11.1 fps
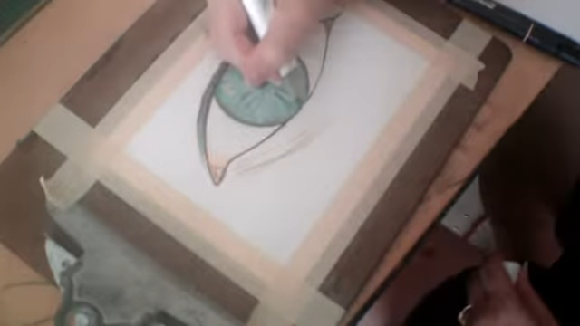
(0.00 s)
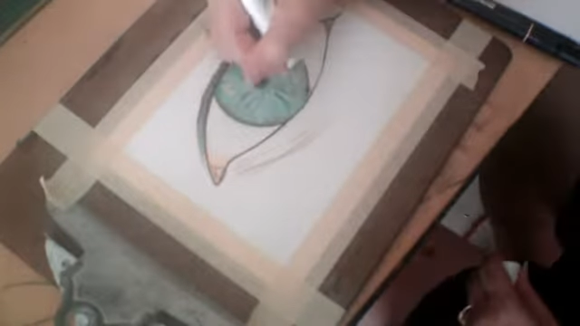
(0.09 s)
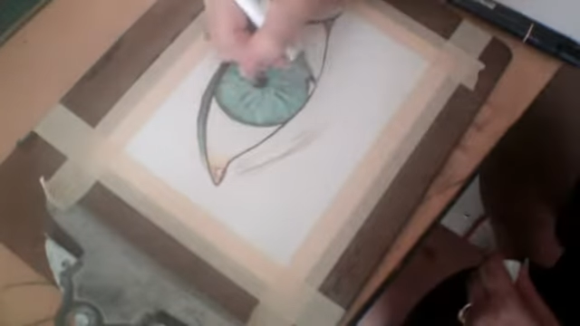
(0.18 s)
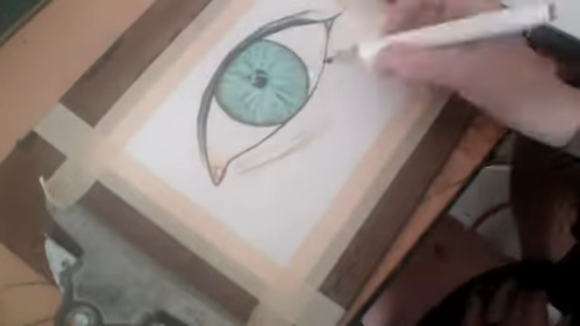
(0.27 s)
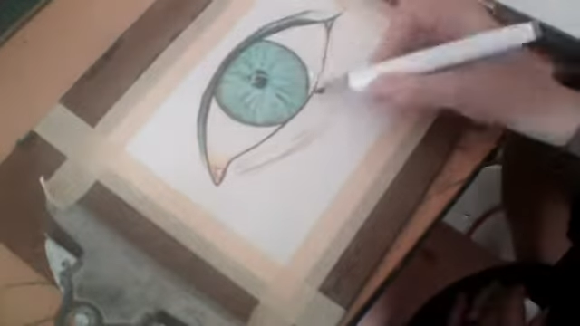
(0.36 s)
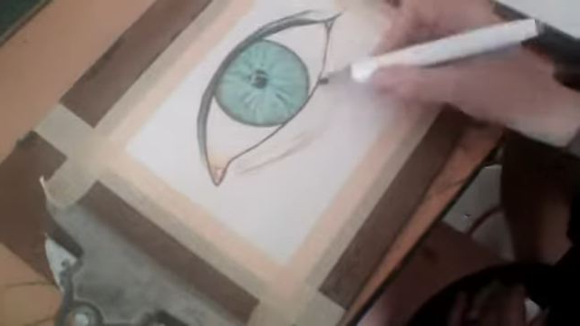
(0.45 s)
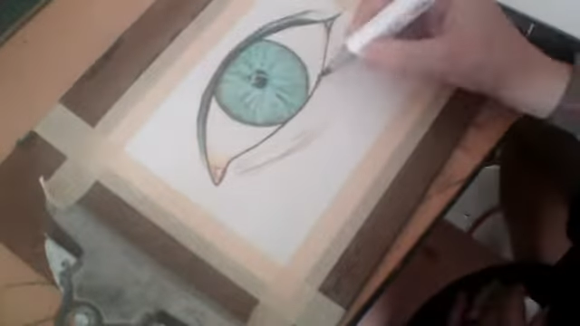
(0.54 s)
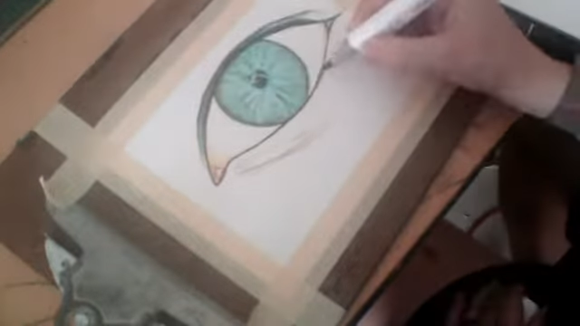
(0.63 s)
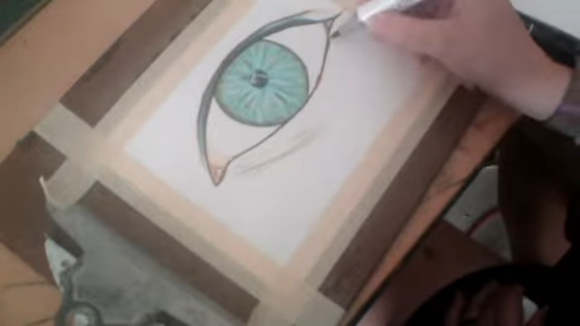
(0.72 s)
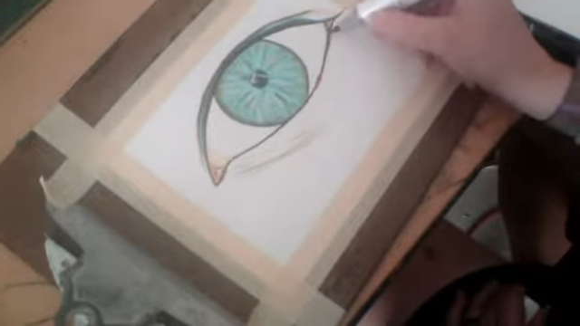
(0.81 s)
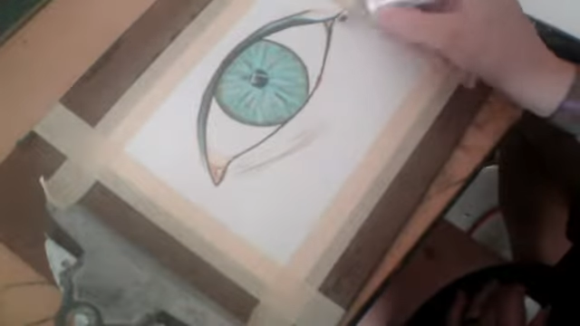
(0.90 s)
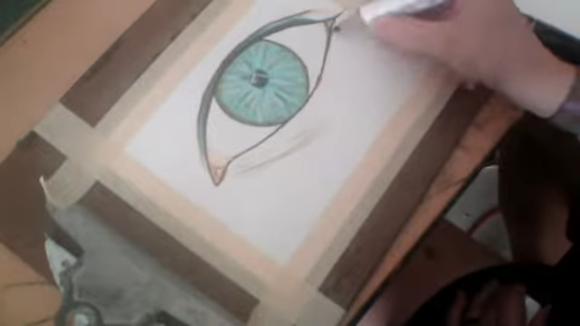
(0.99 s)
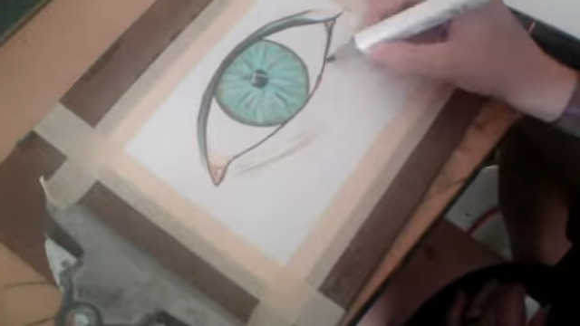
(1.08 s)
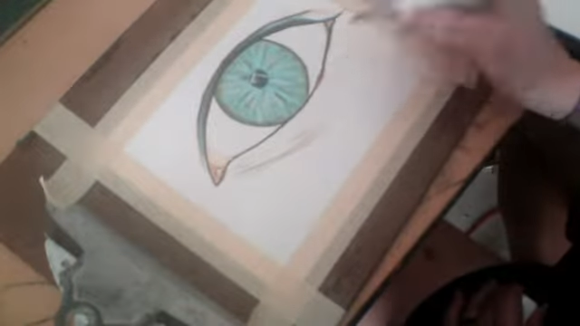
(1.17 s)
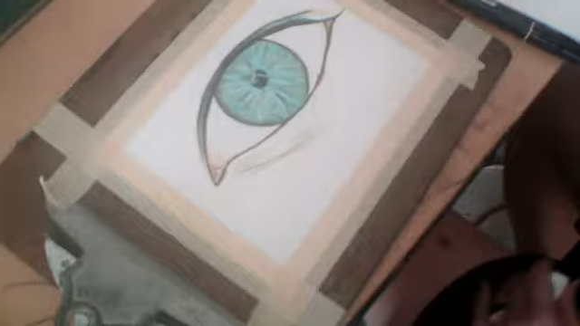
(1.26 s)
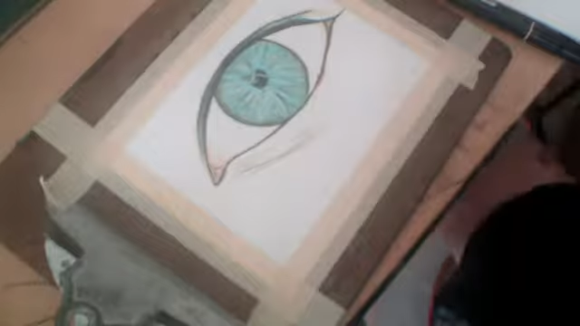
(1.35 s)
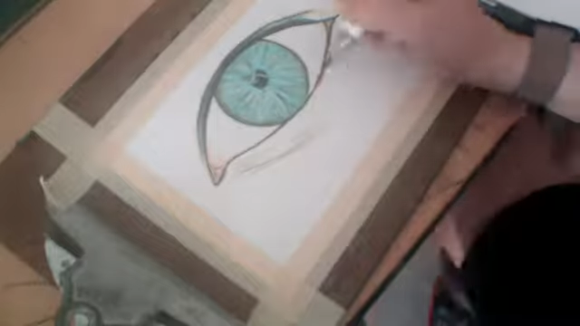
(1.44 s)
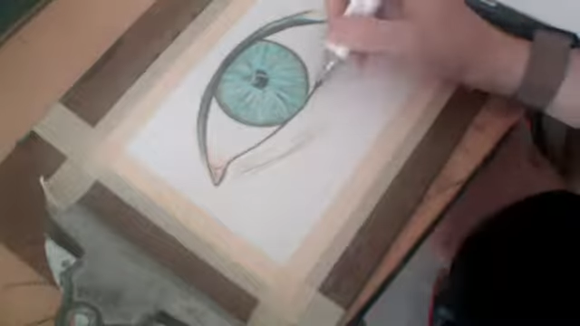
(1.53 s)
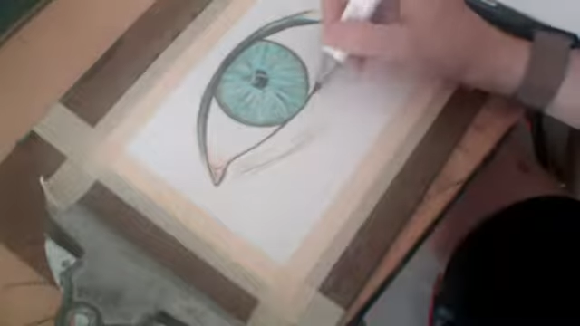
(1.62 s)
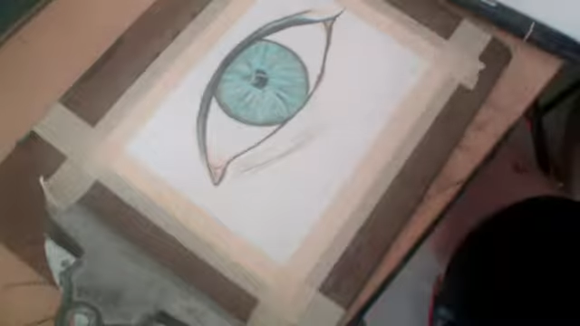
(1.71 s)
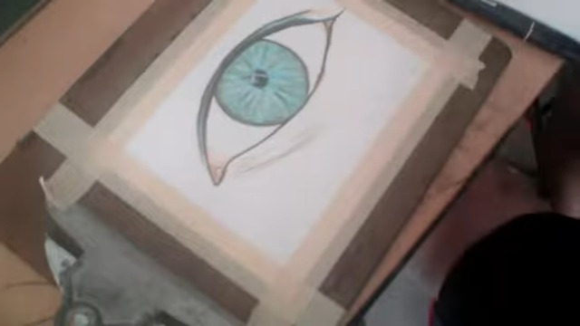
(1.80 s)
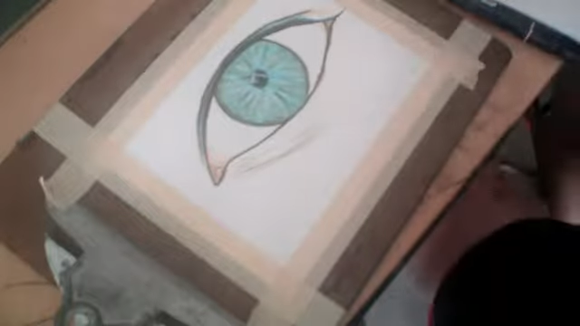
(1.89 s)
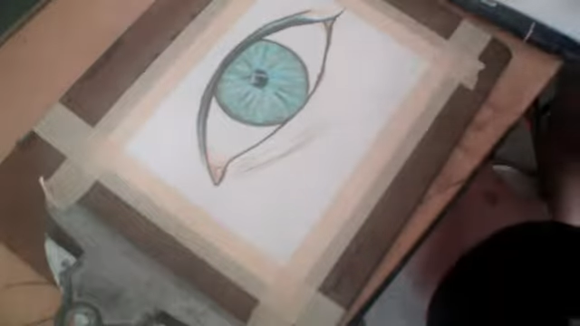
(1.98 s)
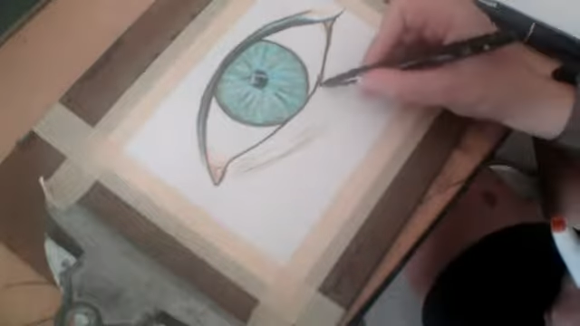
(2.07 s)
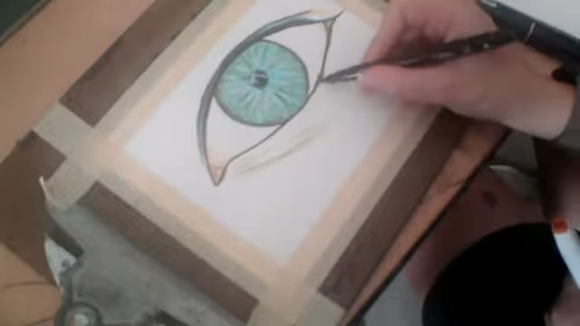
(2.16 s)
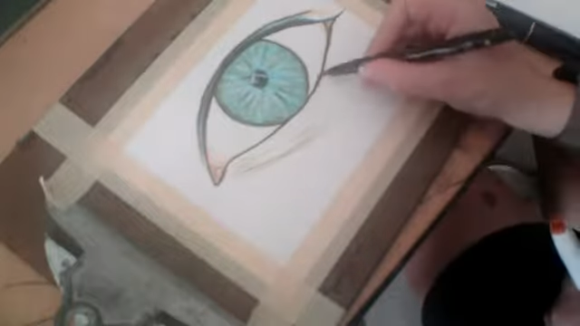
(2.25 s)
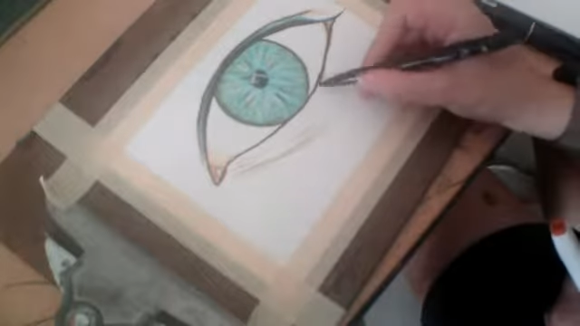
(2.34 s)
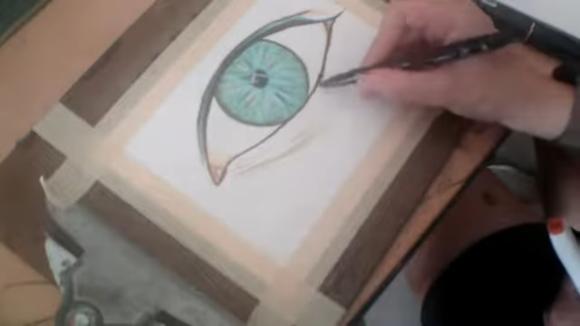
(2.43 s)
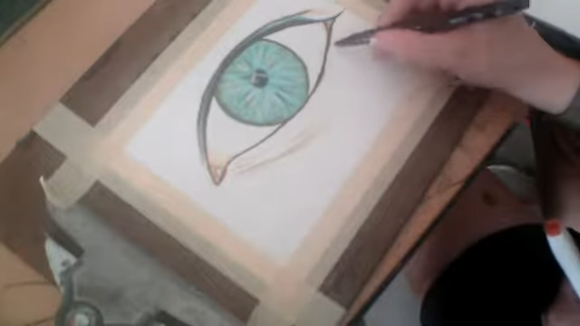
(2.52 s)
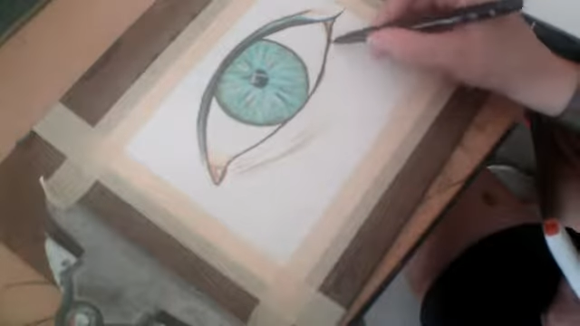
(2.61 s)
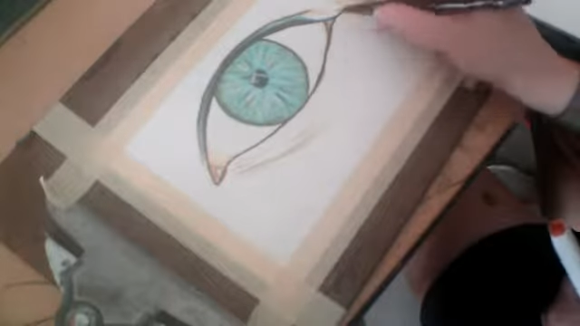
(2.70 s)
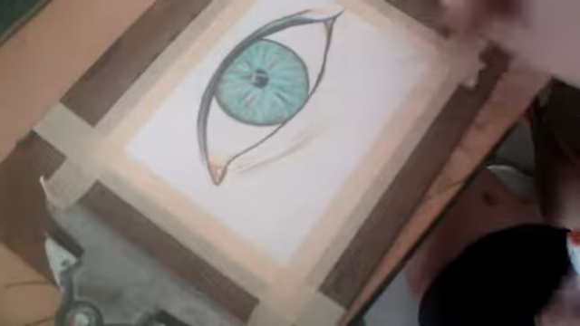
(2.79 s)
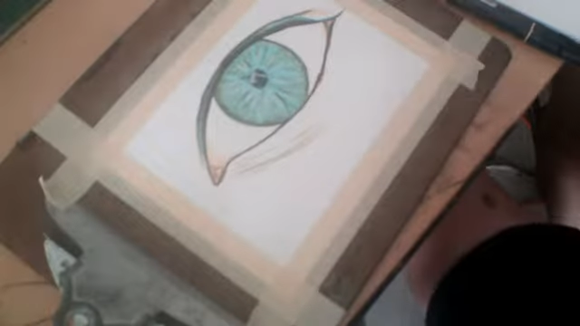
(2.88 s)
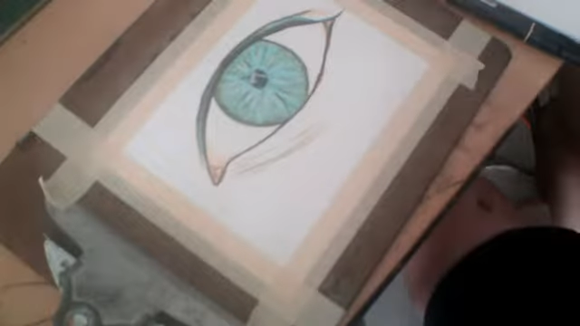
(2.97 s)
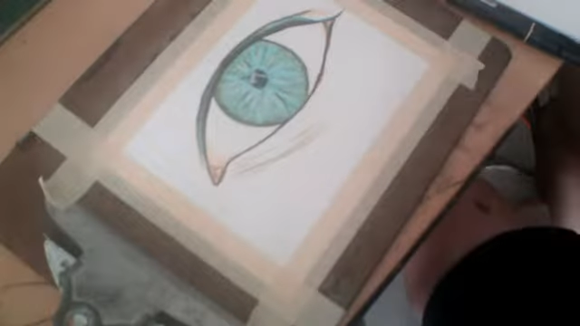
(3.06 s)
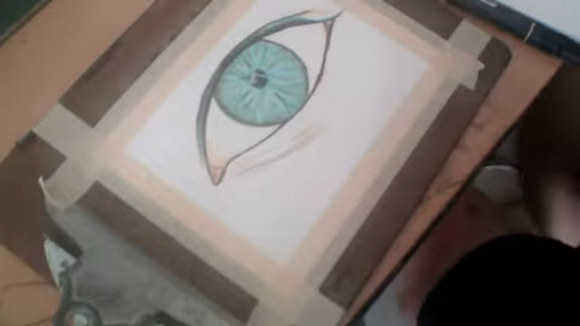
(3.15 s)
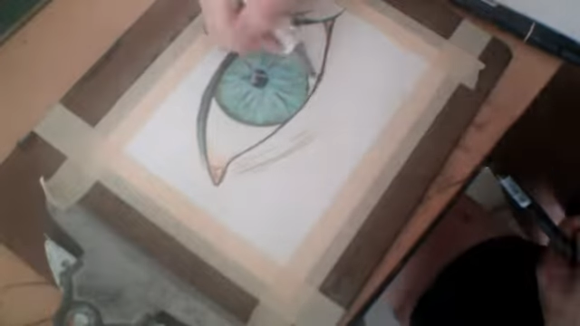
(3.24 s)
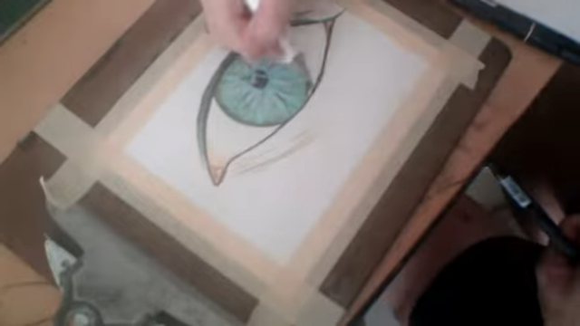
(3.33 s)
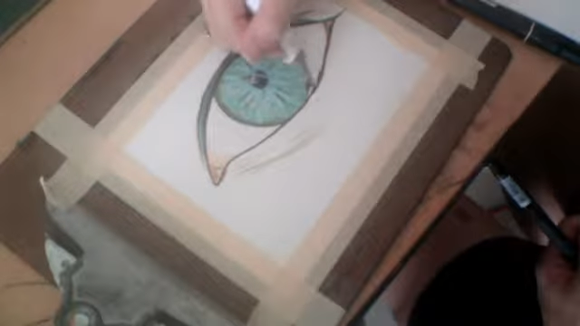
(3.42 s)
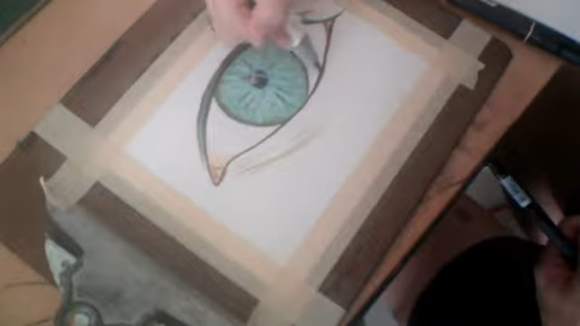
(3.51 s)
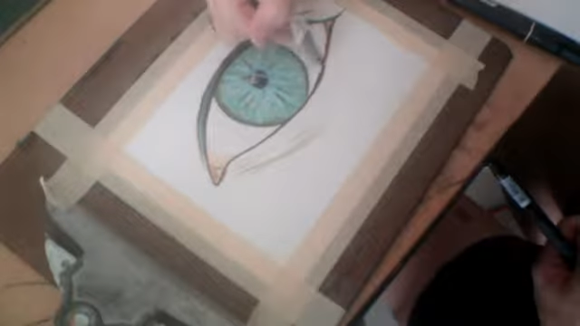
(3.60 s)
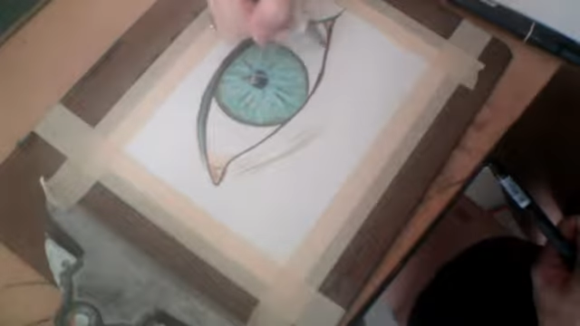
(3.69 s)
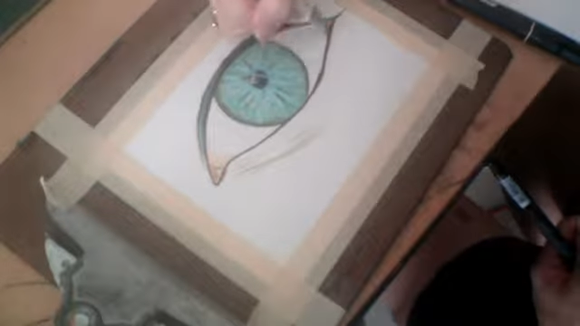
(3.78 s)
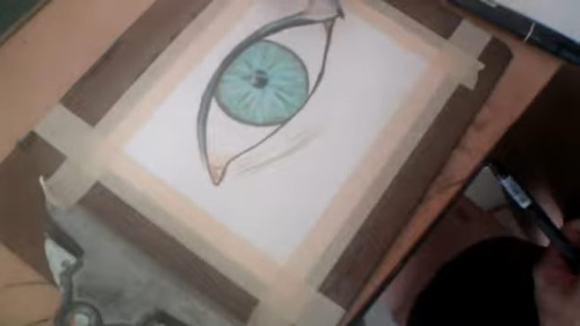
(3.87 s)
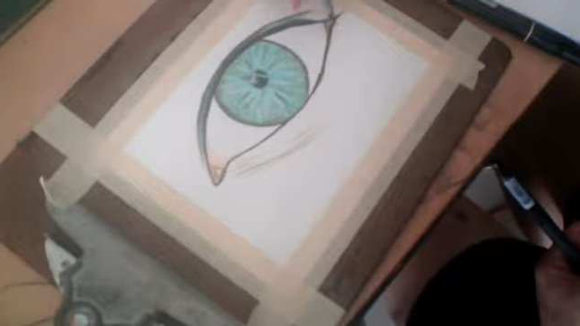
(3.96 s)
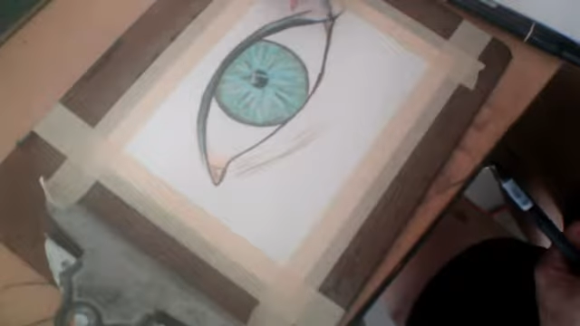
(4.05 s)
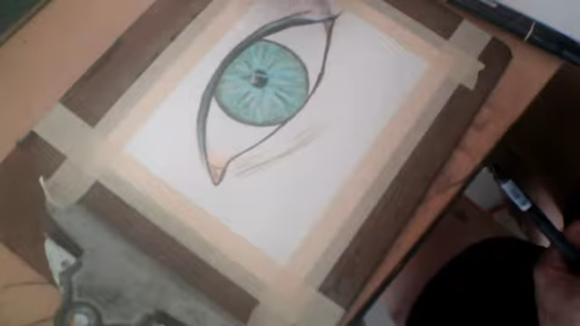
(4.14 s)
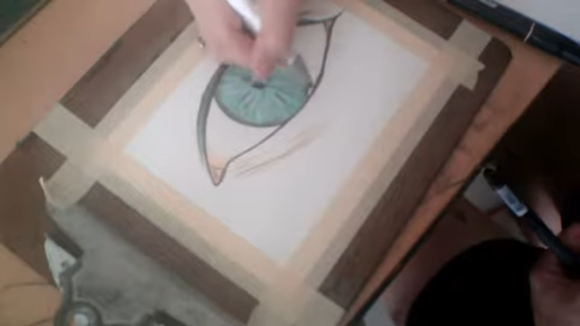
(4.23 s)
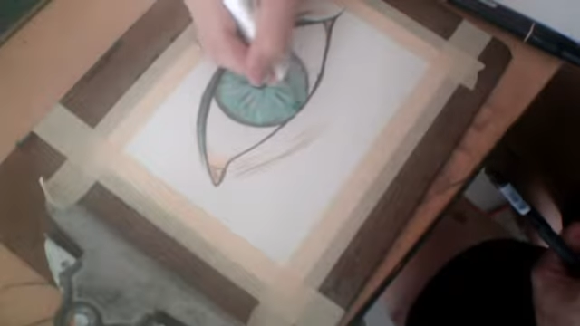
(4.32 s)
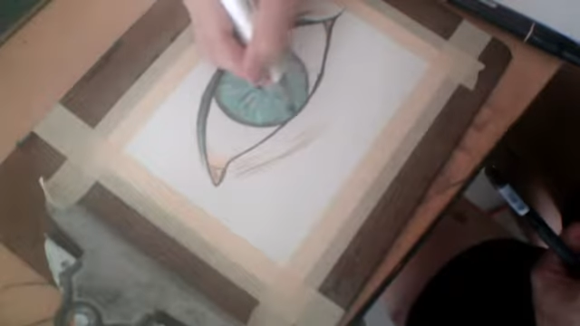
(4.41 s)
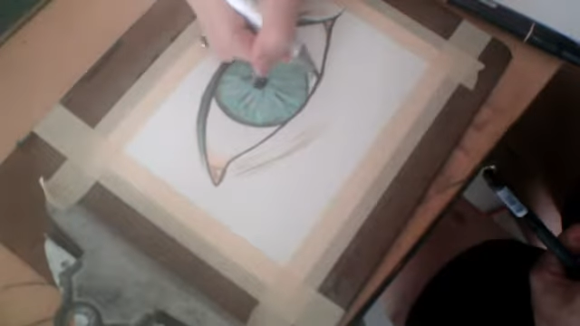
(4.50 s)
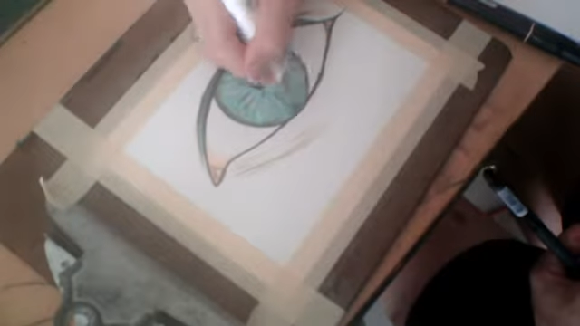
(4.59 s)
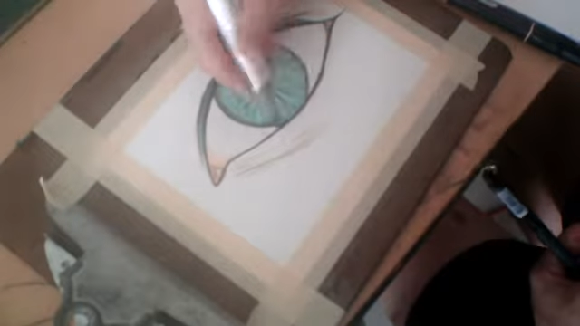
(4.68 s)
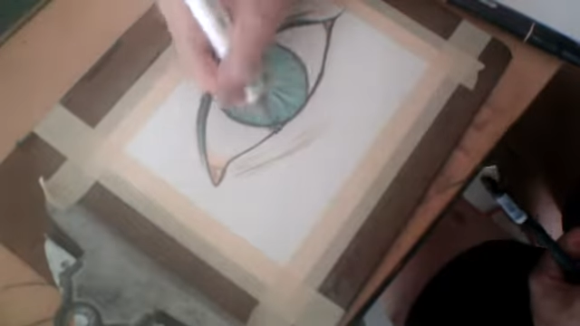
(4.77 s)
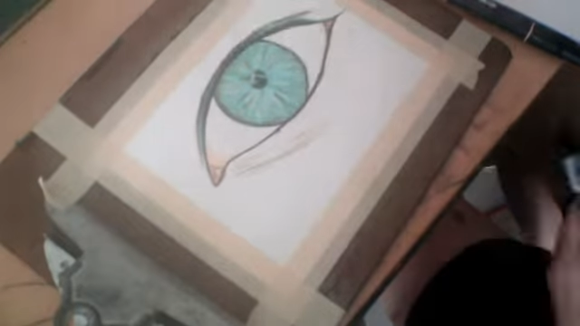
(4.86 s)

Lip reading: No face is visible, so there are no lips to read.